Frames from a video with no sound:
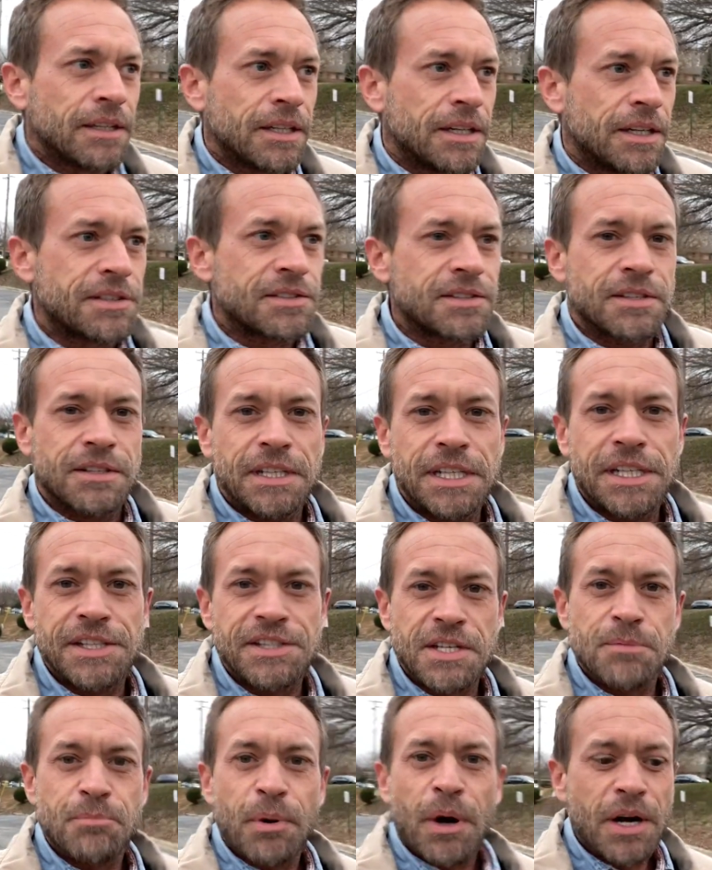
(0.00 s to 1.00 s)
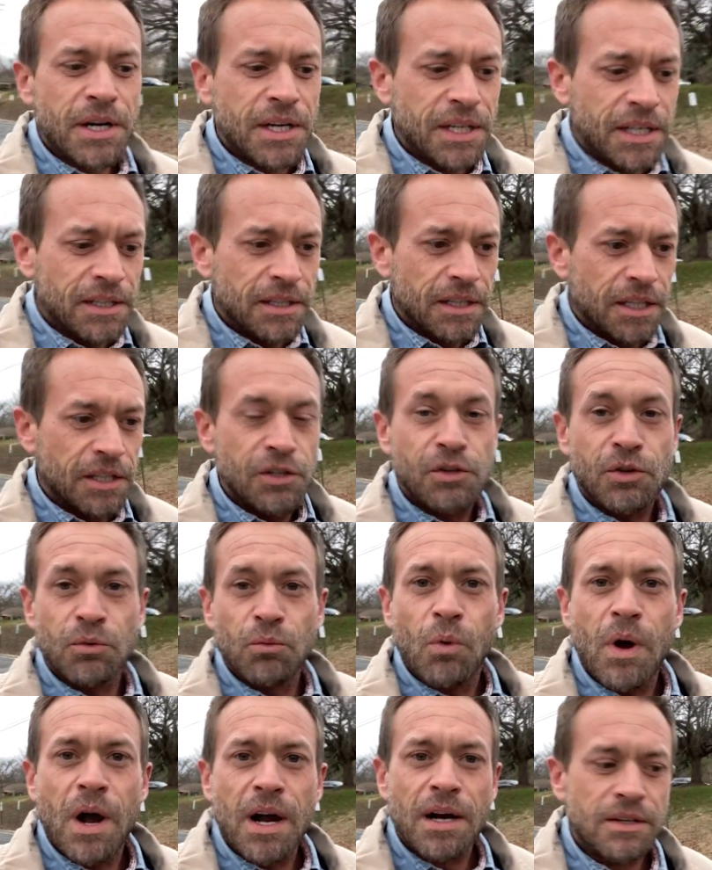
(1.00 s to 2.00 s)
It's easy parking, and you
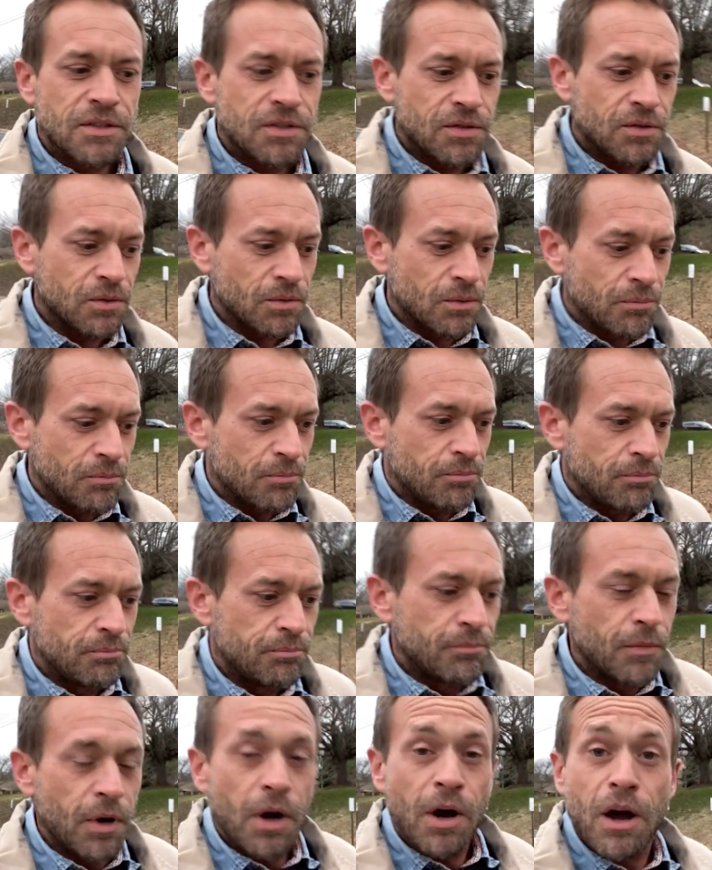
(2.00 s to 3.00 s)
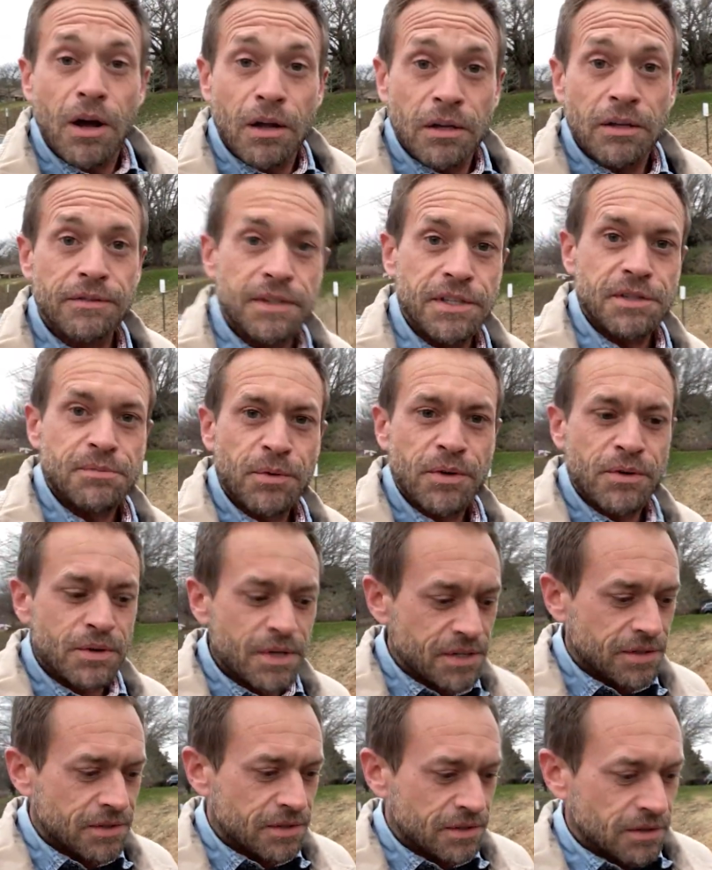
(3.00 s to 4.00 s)
can walk to all of these
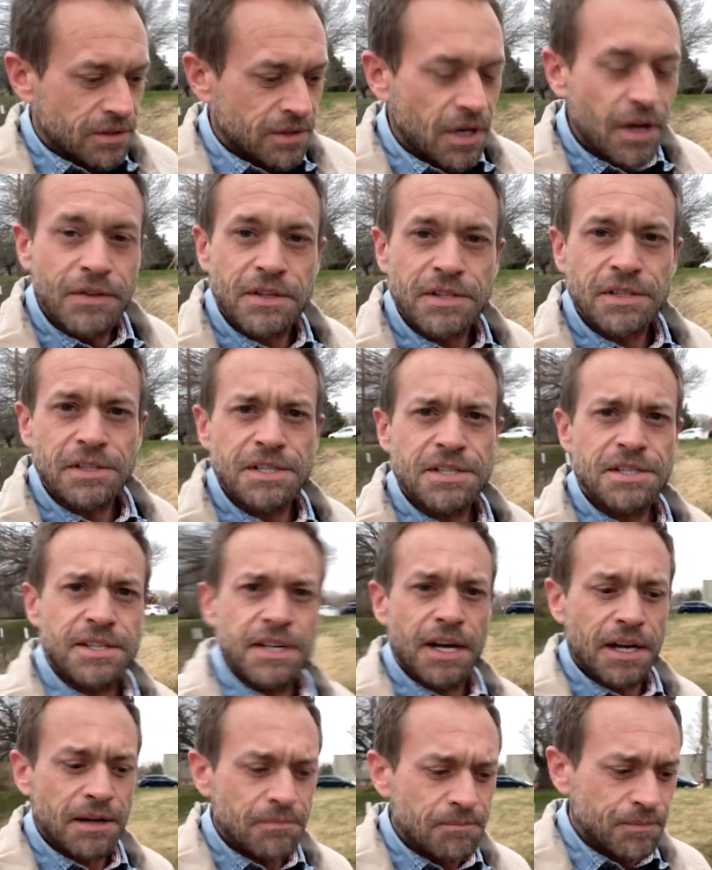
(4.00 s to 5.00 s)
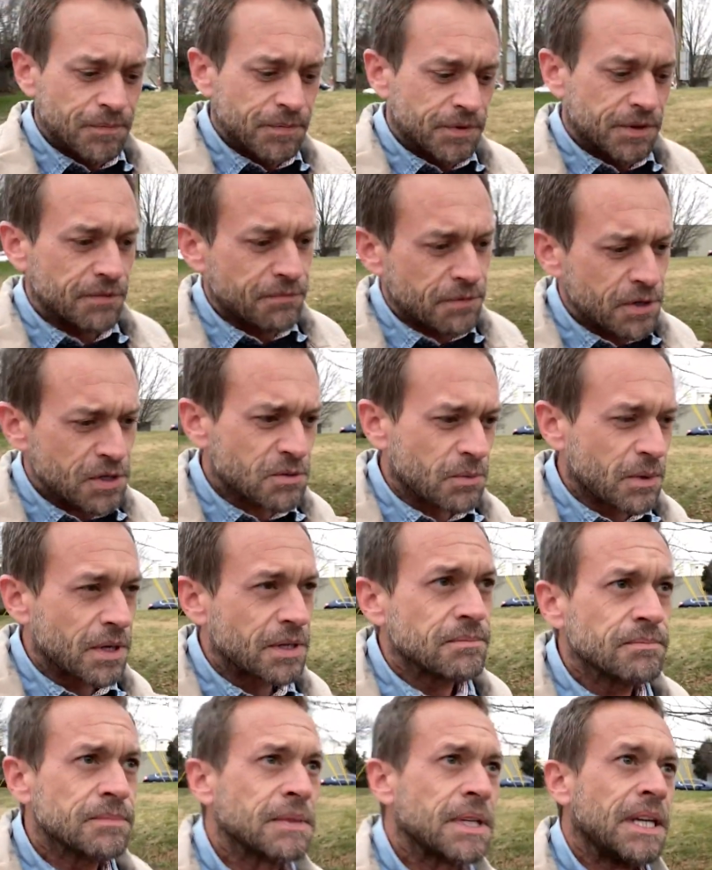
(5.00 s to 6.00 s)
breweries on this list today. The first one
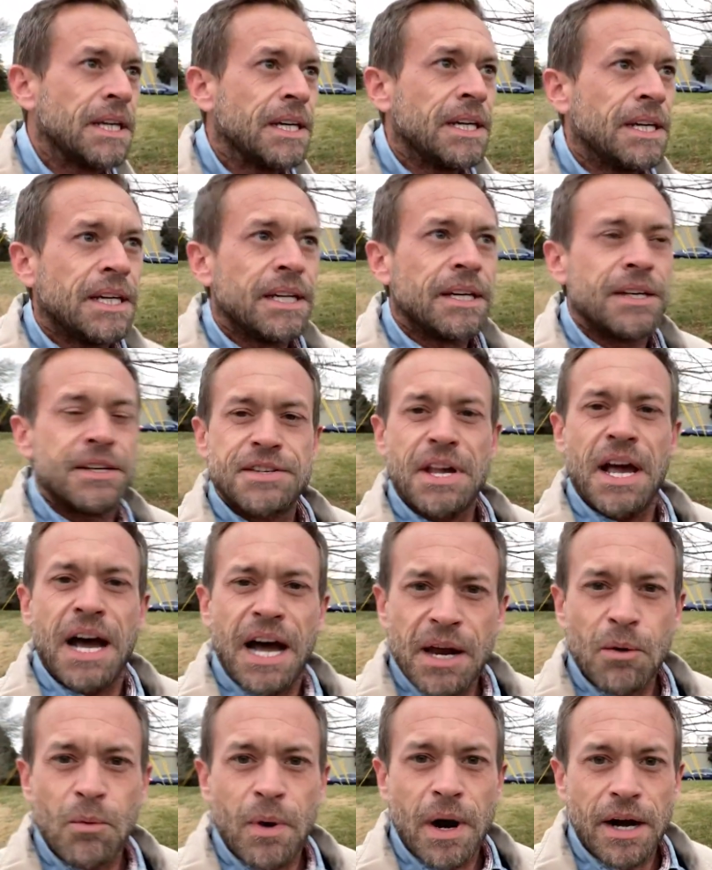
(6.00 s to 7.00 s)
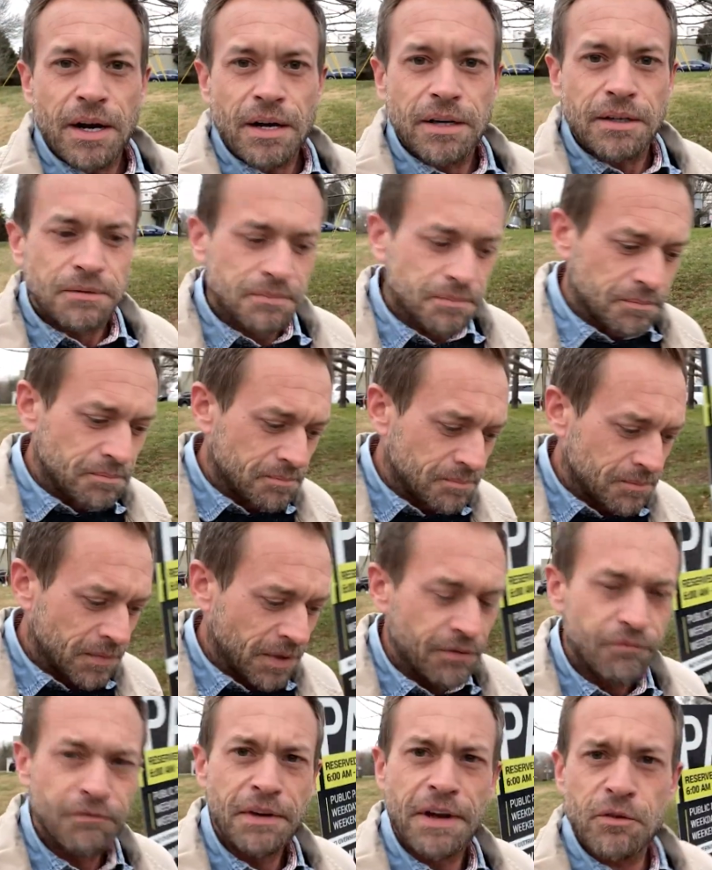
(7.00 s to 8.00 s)
is Highwire.
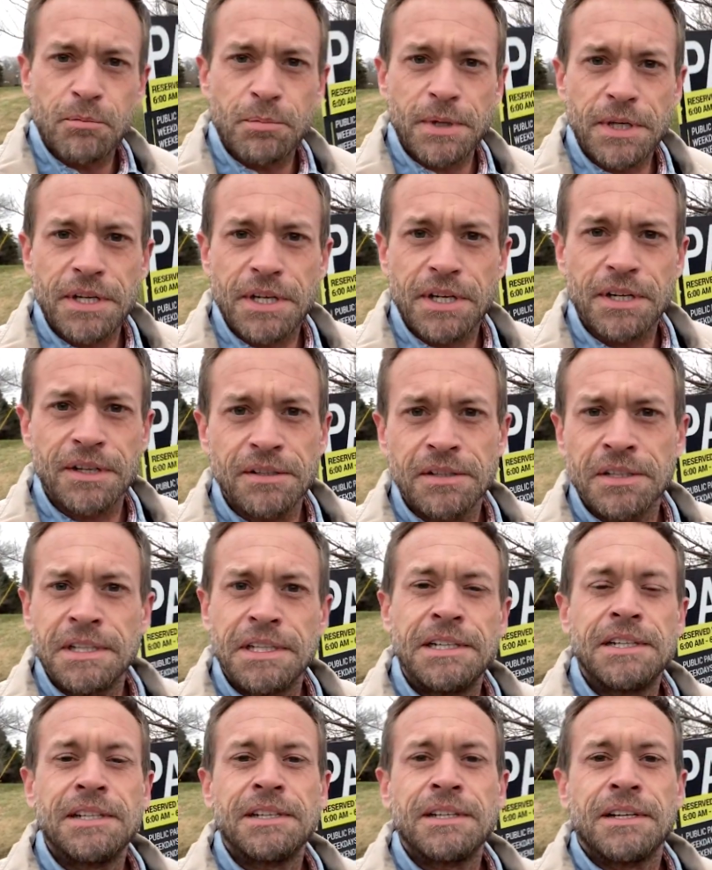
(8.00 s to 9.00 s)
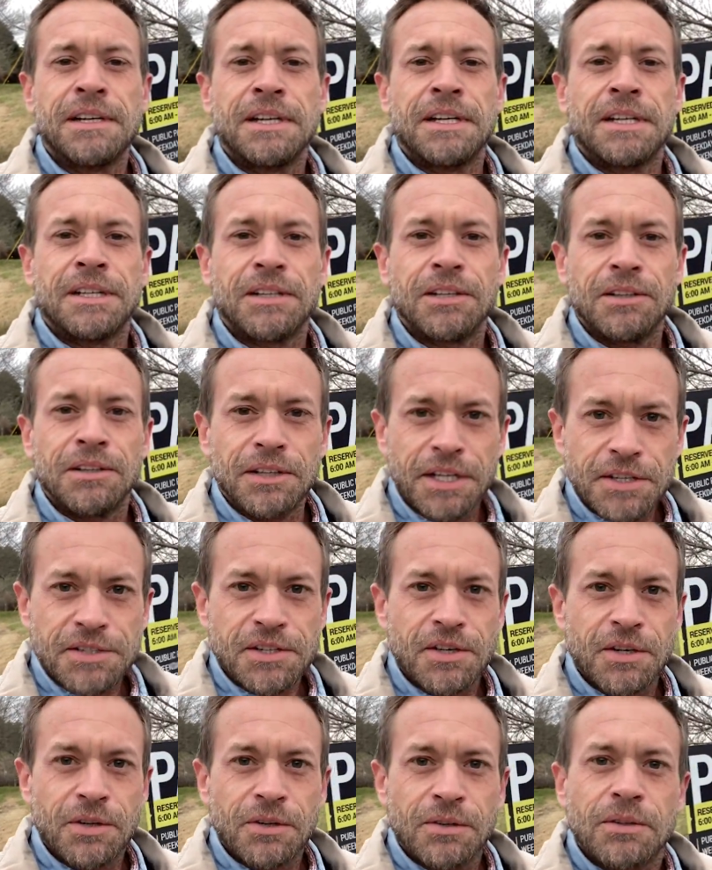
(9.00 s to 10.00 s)
Never been here. Let's
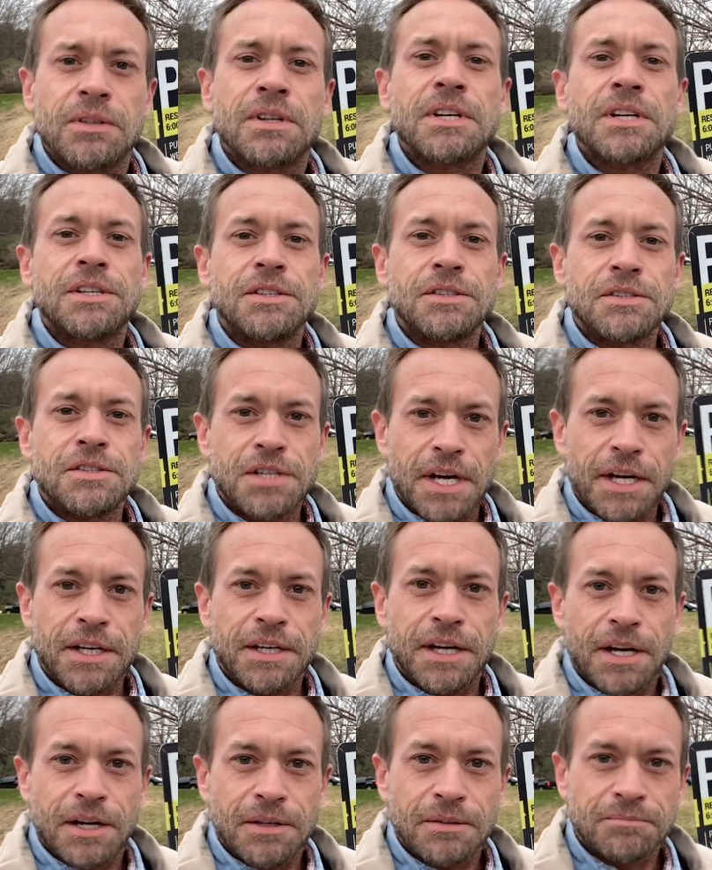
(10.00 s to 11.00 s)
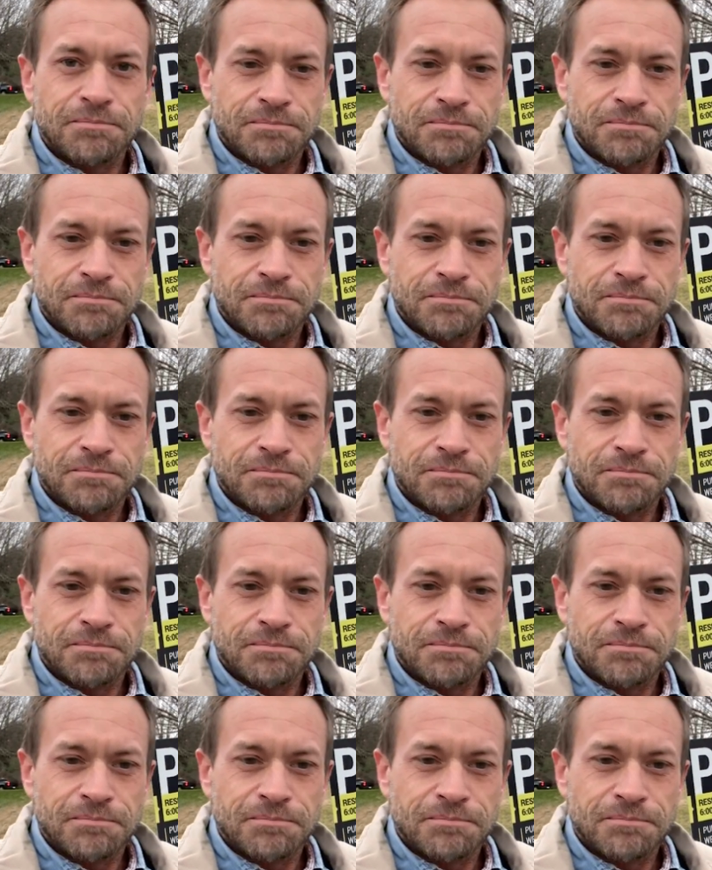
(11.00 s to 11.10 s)
go check it out.